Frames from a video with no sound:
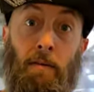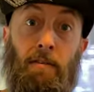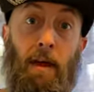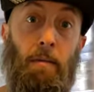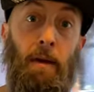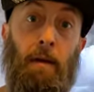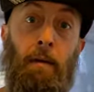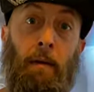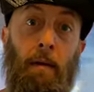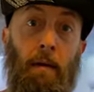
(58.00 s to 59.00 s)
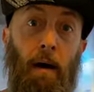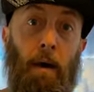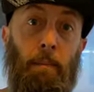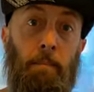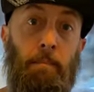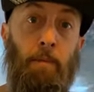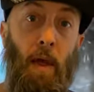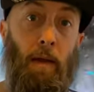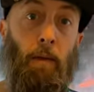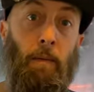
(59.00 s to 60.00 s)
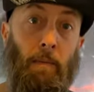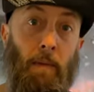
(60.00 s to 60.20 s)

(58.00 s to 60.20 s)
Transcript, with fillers: to send to me. Um, thank you